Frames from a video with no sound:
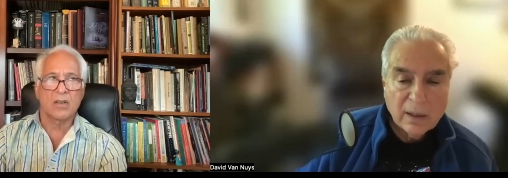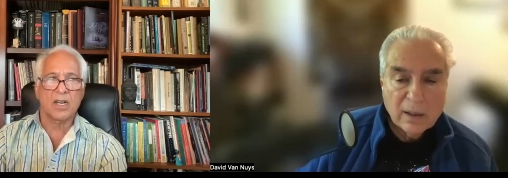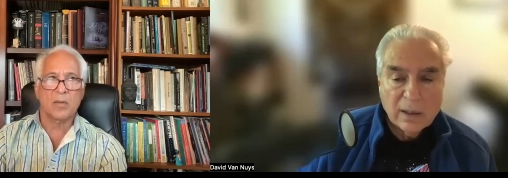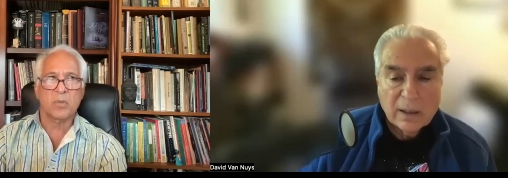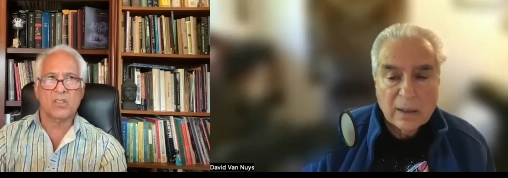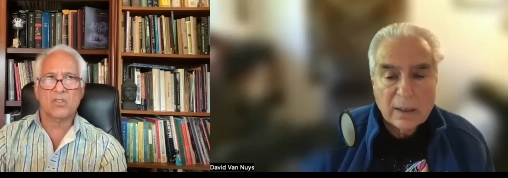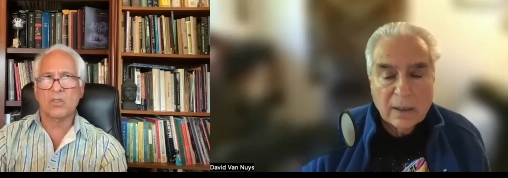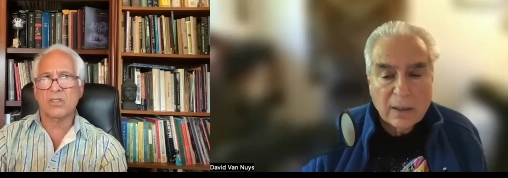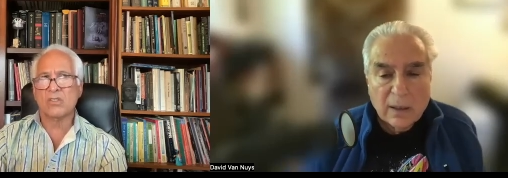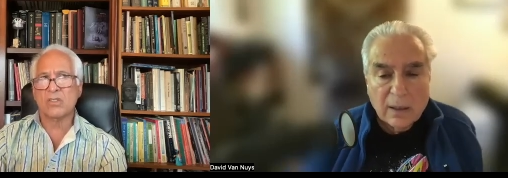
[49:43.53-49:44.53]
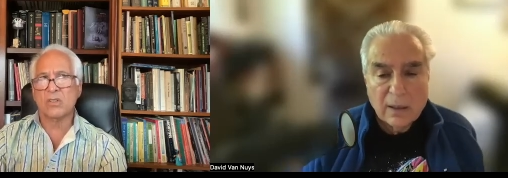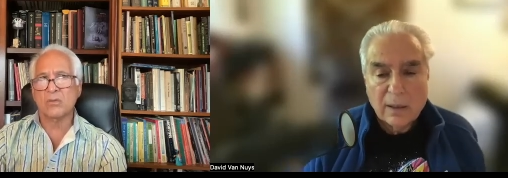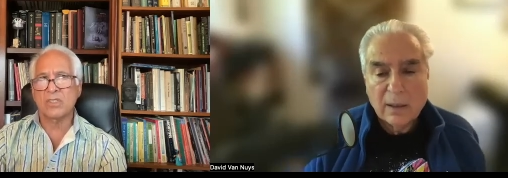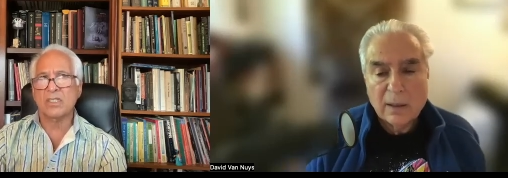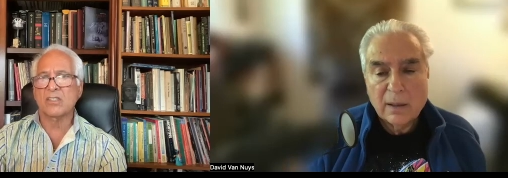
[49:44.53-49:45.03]
Speaker 1: but it's also
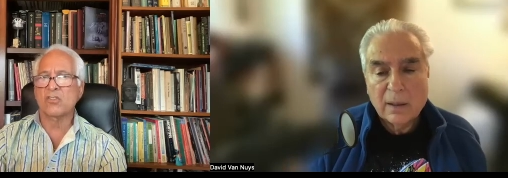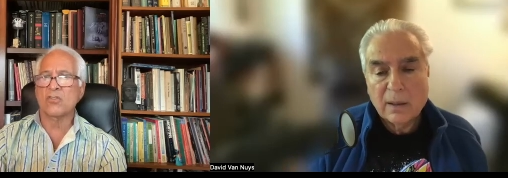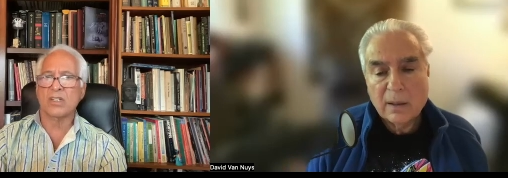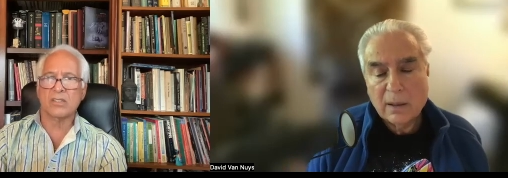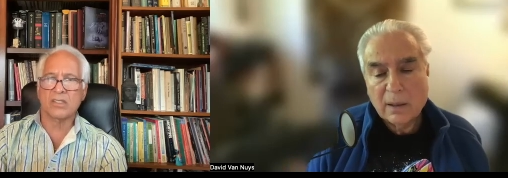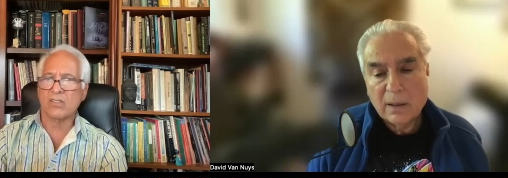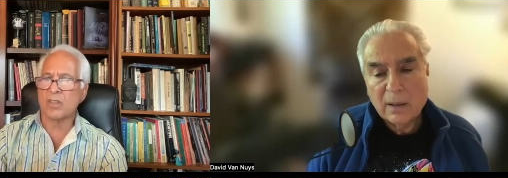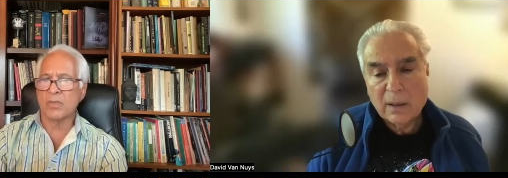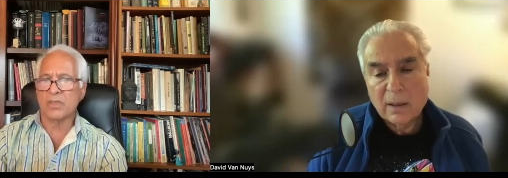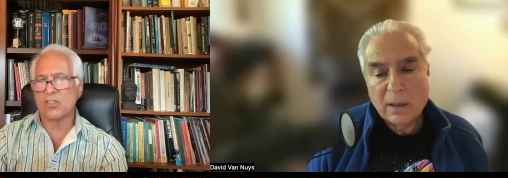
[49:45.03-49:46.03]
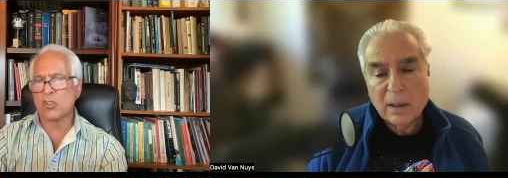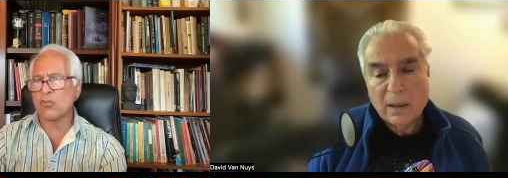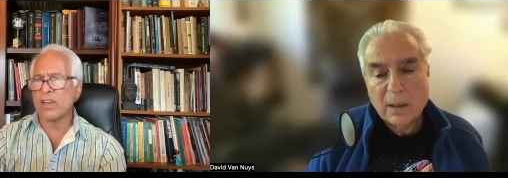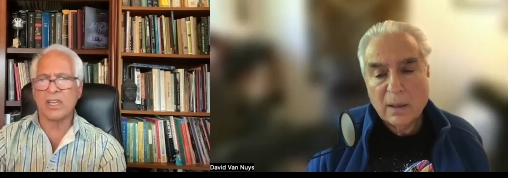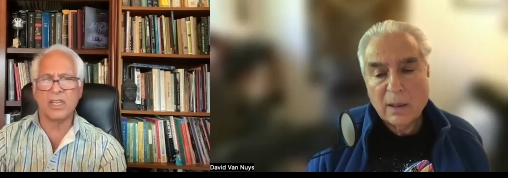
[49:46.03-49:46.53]
deconstructing some of the
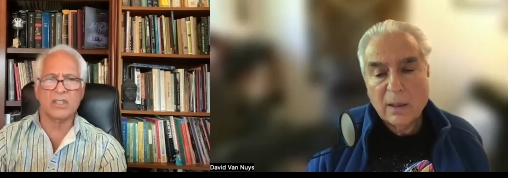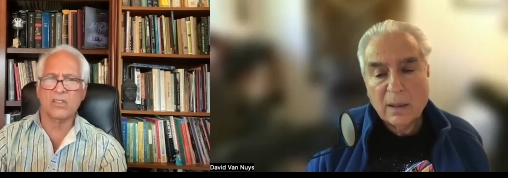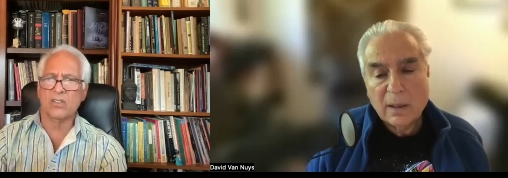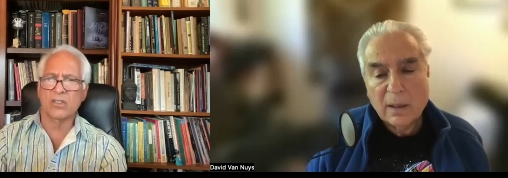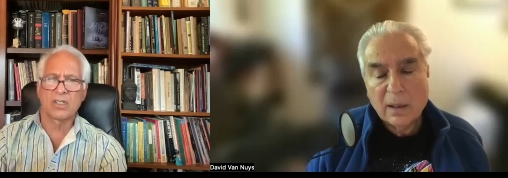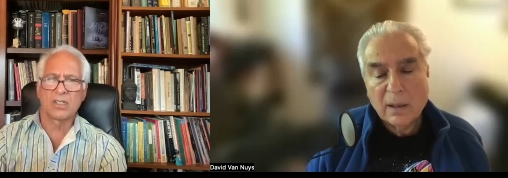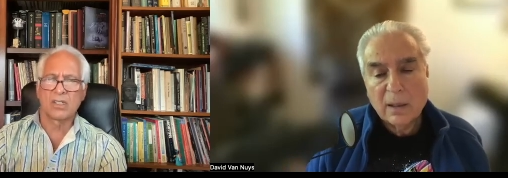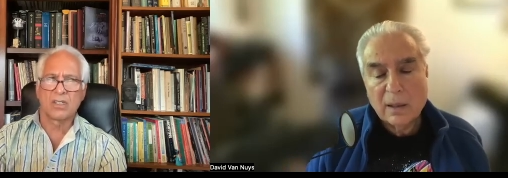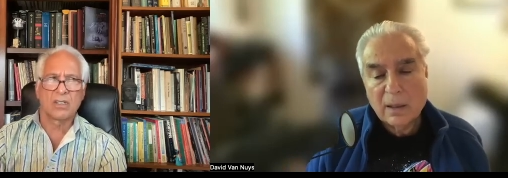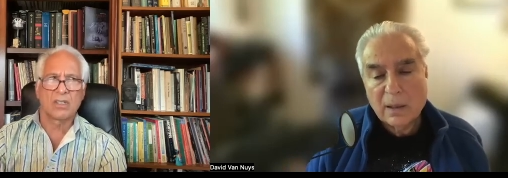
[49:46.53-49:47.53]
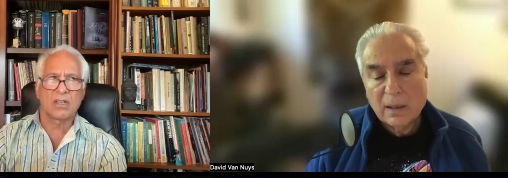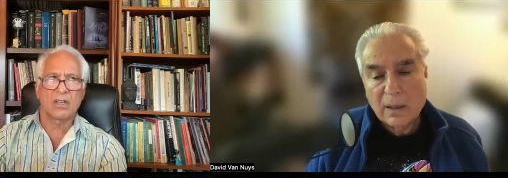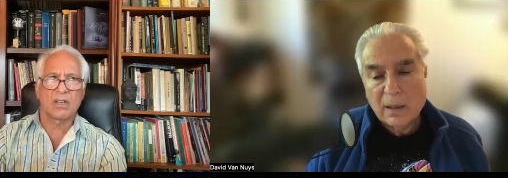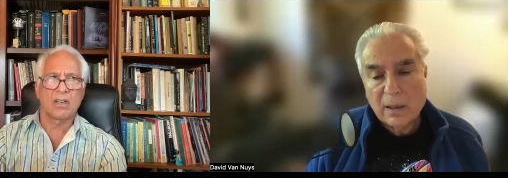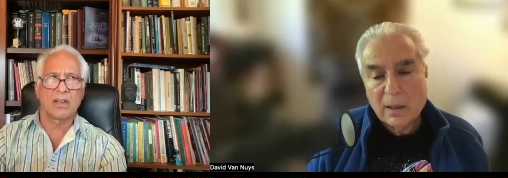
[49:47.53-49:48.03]
strange
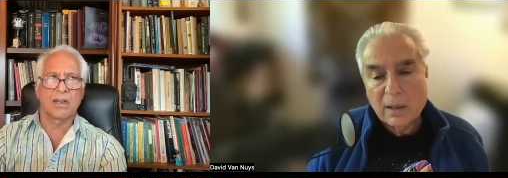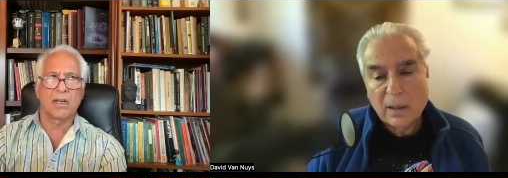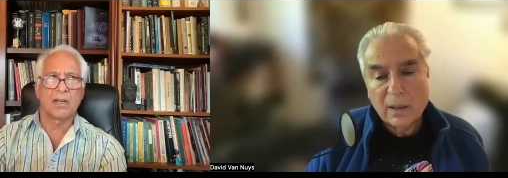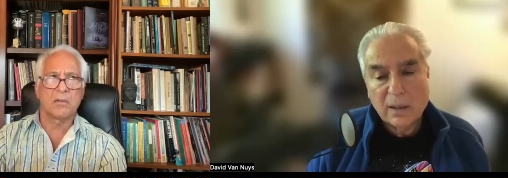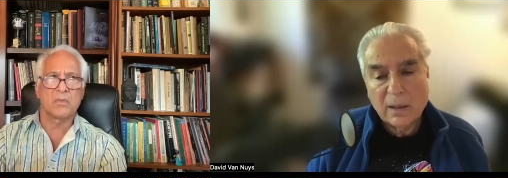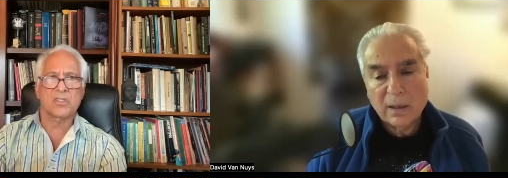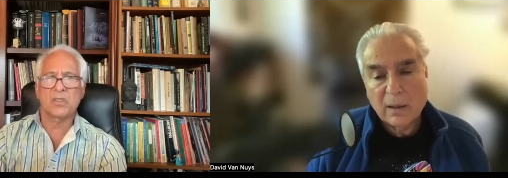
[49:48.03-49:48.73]
symbolism